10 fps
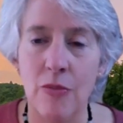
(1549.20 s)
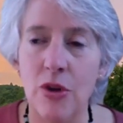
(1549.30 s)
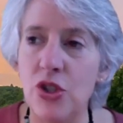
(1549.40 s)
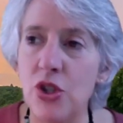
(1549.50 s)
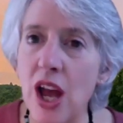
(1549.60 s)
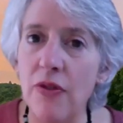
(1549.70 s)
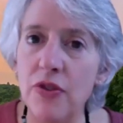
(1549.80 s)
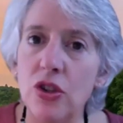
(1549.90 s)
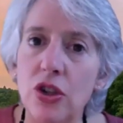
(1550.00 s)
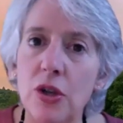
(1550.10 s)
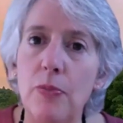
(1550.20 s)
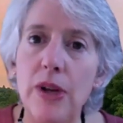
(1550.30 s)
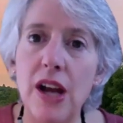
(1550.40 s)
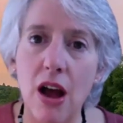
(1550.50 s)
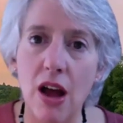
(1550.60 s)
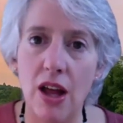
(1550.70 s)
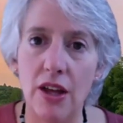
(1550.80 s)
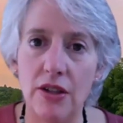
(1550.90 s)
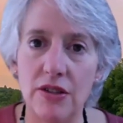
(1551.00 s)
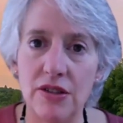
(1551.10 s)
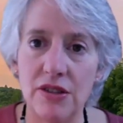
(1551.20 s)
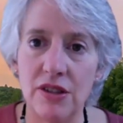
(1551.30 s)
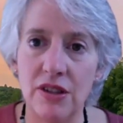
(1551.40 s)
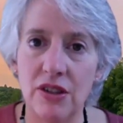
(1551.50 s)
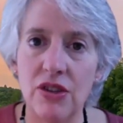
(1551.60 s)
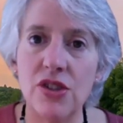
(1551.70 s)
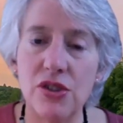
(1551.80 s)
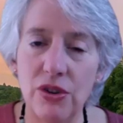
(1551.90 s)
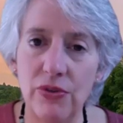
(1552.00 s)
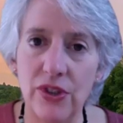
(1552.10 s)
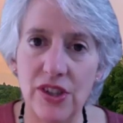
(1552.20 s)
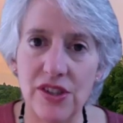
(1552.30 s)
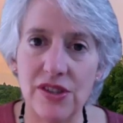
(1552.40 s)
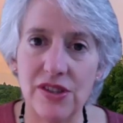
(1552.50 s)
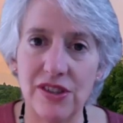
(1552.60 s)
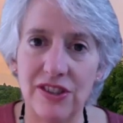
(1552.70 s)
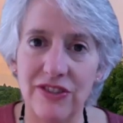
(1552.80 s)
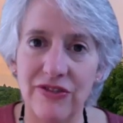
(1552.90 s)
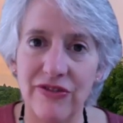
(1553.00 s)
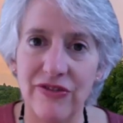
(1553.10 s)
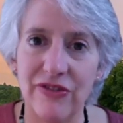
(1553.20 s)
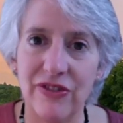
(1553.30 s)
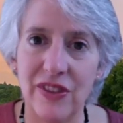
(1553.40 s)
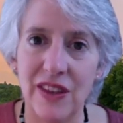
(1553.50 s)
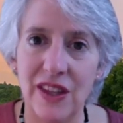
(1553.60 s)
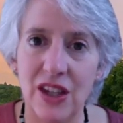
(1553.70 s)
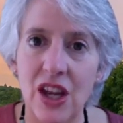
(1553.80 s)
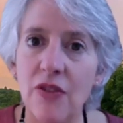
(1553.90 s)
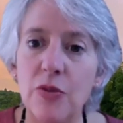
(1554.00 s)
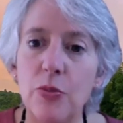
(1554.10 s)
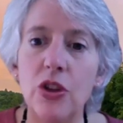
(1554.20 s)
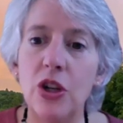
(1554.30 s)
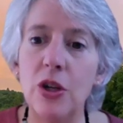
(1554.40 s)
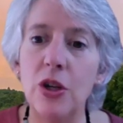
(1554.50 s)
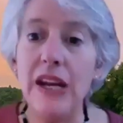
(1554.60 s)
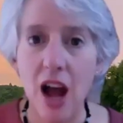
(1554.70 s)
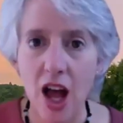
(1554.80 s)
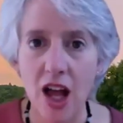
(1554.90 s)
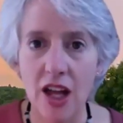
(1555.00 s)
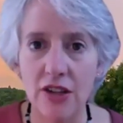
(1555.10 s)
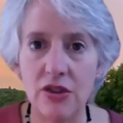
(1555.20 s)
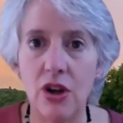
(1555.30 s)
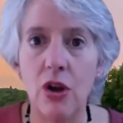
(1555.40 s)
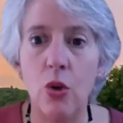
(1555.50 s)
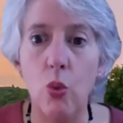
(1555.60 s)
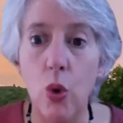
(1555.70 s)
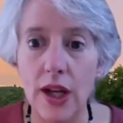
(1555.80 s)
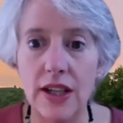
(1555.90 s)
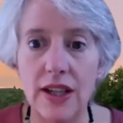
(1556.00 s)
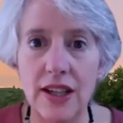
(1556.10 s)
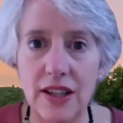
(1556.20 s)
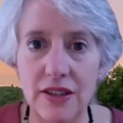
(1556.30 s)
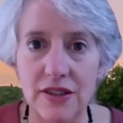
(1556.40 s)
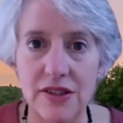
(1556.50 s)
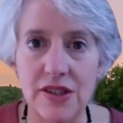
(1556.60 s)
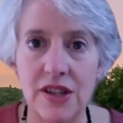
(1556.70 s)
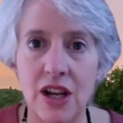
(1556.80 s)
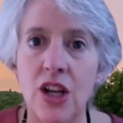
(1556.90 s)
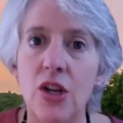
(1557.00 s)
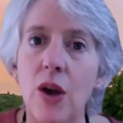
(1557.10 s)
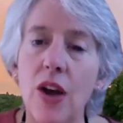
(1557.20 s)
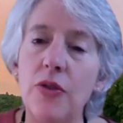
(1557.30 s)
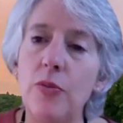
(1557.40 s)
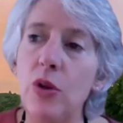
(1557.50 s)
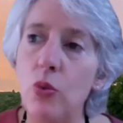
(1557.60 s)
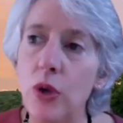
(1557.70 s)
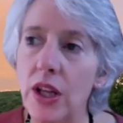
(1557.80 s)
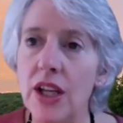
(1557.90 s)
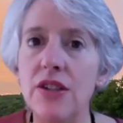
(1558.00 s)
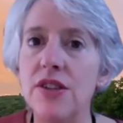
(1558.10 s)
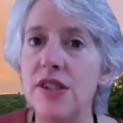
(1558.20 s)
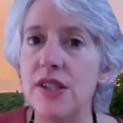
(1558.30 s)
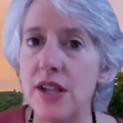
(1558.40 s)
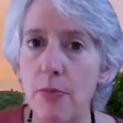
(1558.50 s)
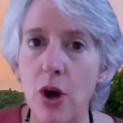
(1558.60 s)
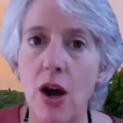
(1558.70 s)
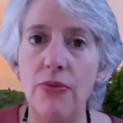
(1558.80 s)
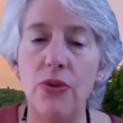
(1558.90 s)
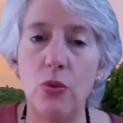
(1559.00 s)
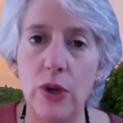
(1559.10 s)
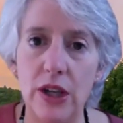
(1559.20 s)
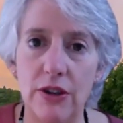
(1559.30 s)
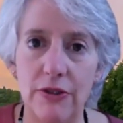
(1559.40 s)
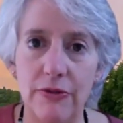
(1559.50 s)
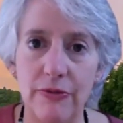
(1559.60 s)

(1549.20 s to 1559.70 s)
But you have to look beyond the surface. You have to look beyond the what is. You have to be willing to step off the wheel